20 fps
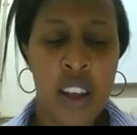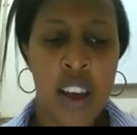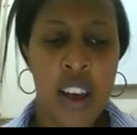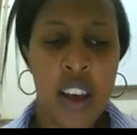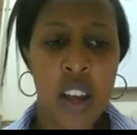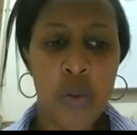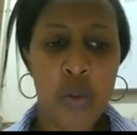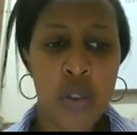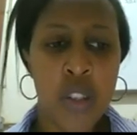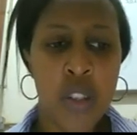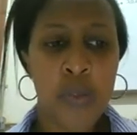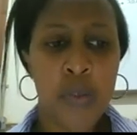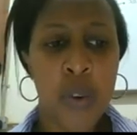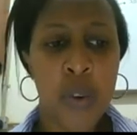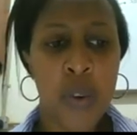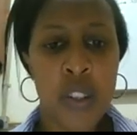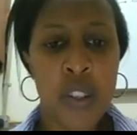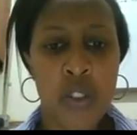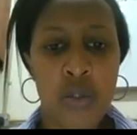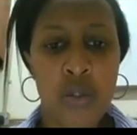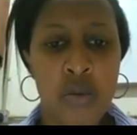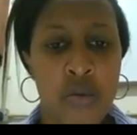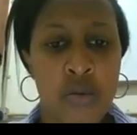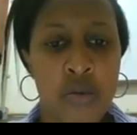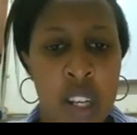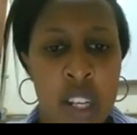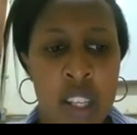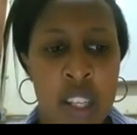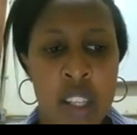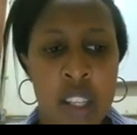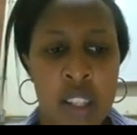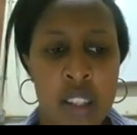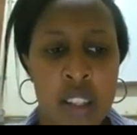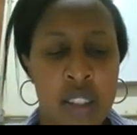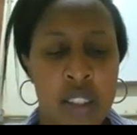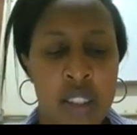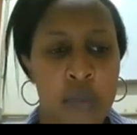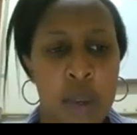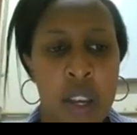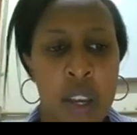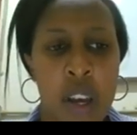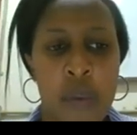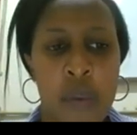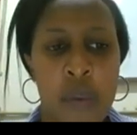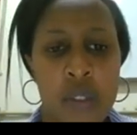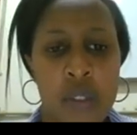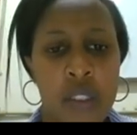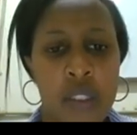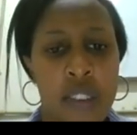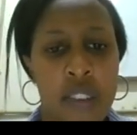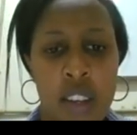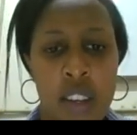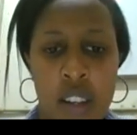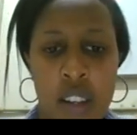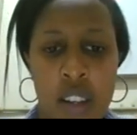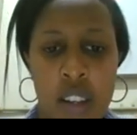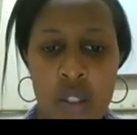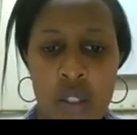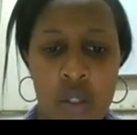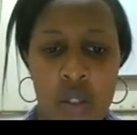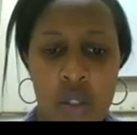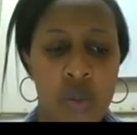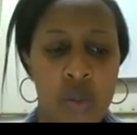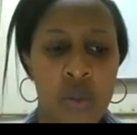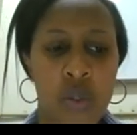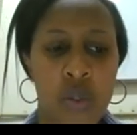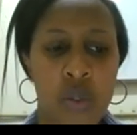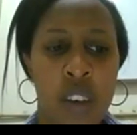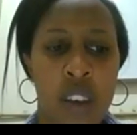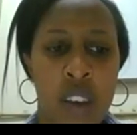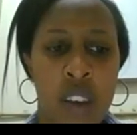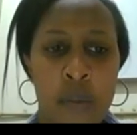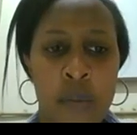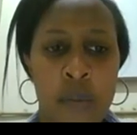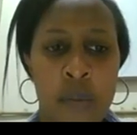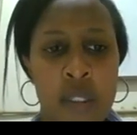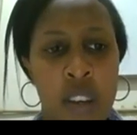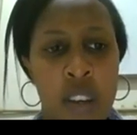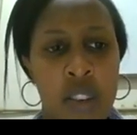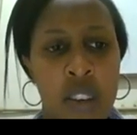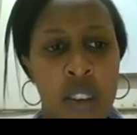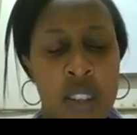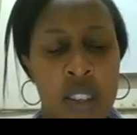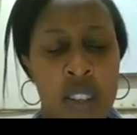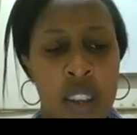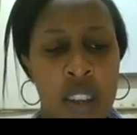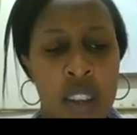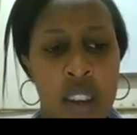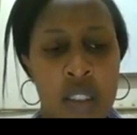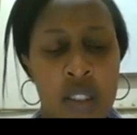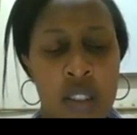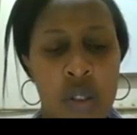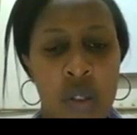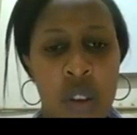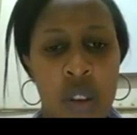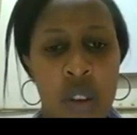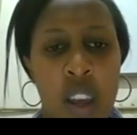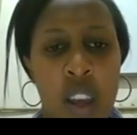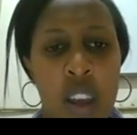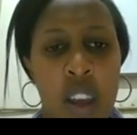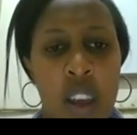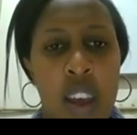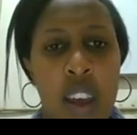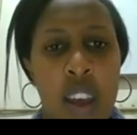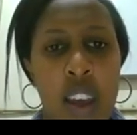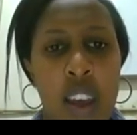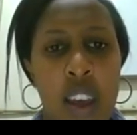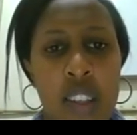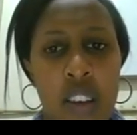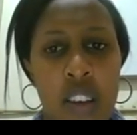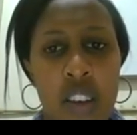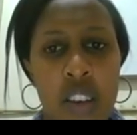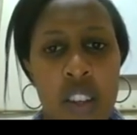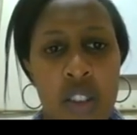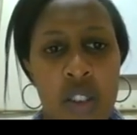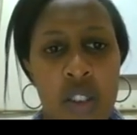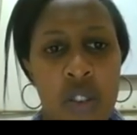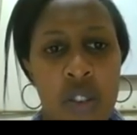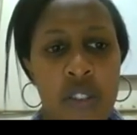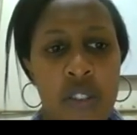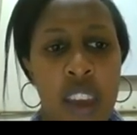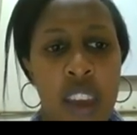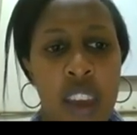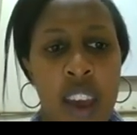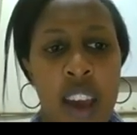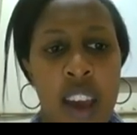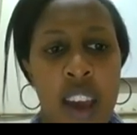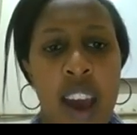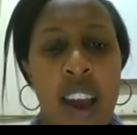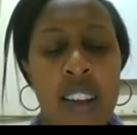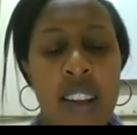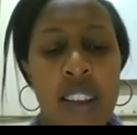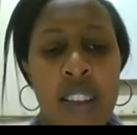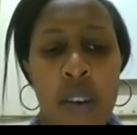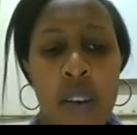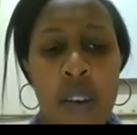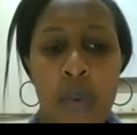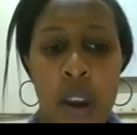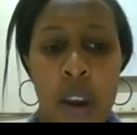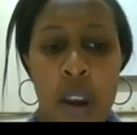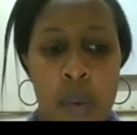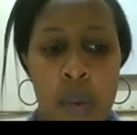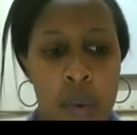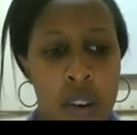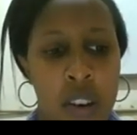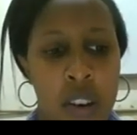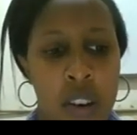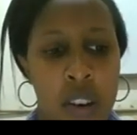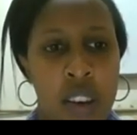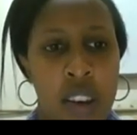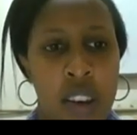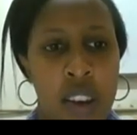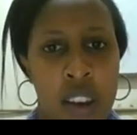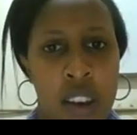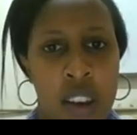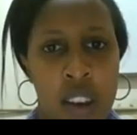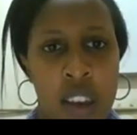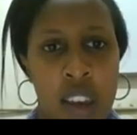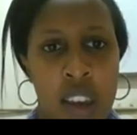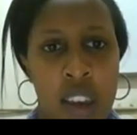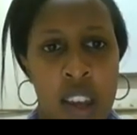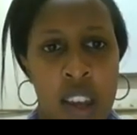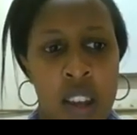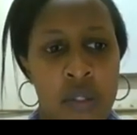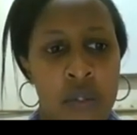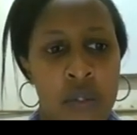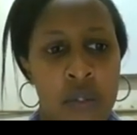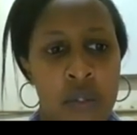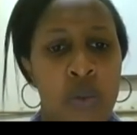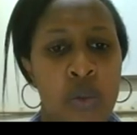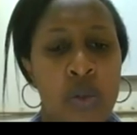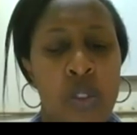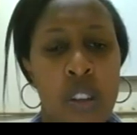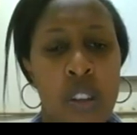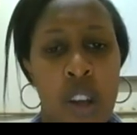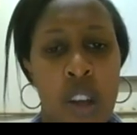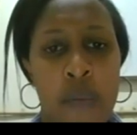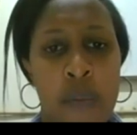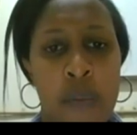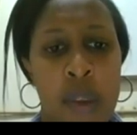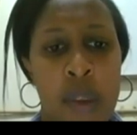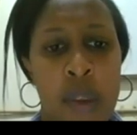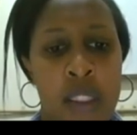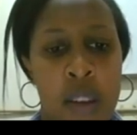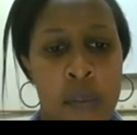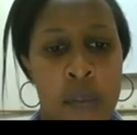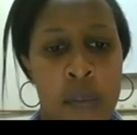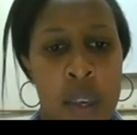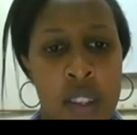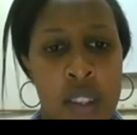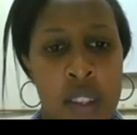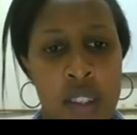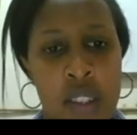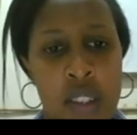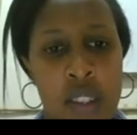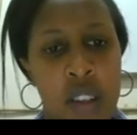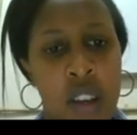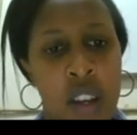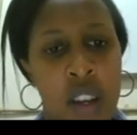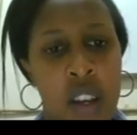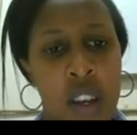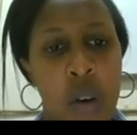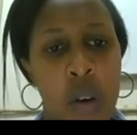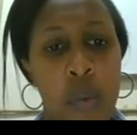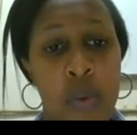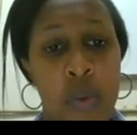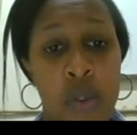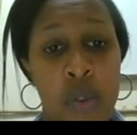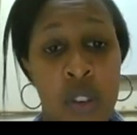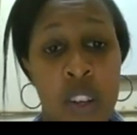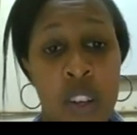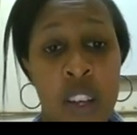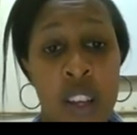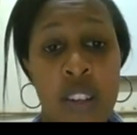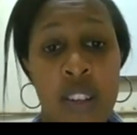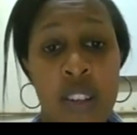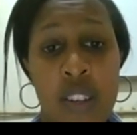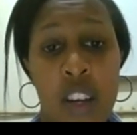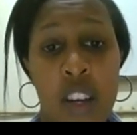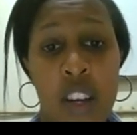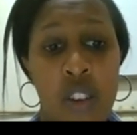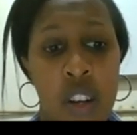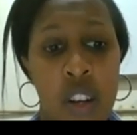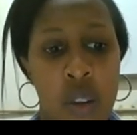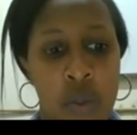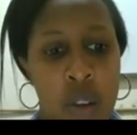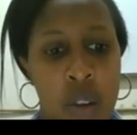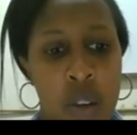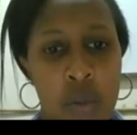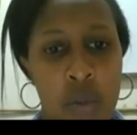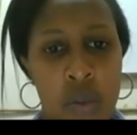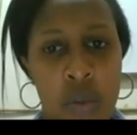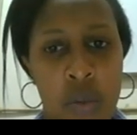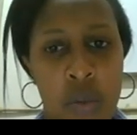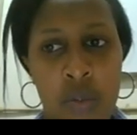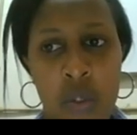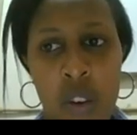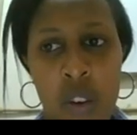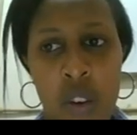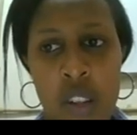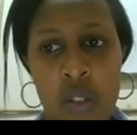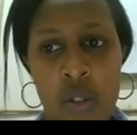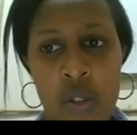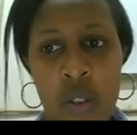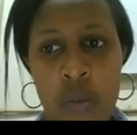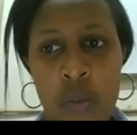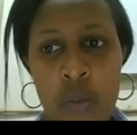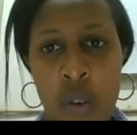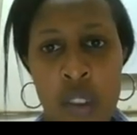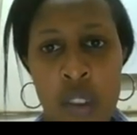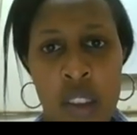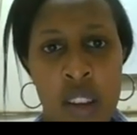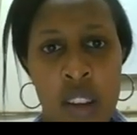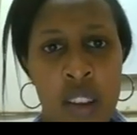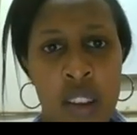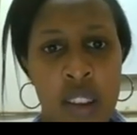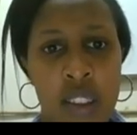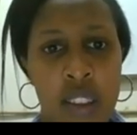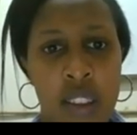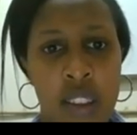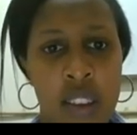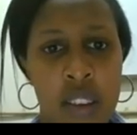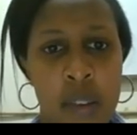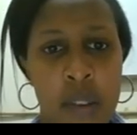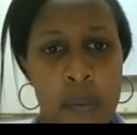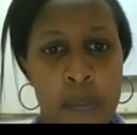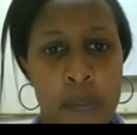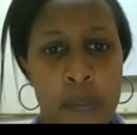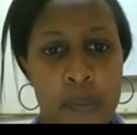at which point really it becomes difficult to integrate care. So integration of care at the primary care level would have been the best option, and is actually what we would focus on more than anything.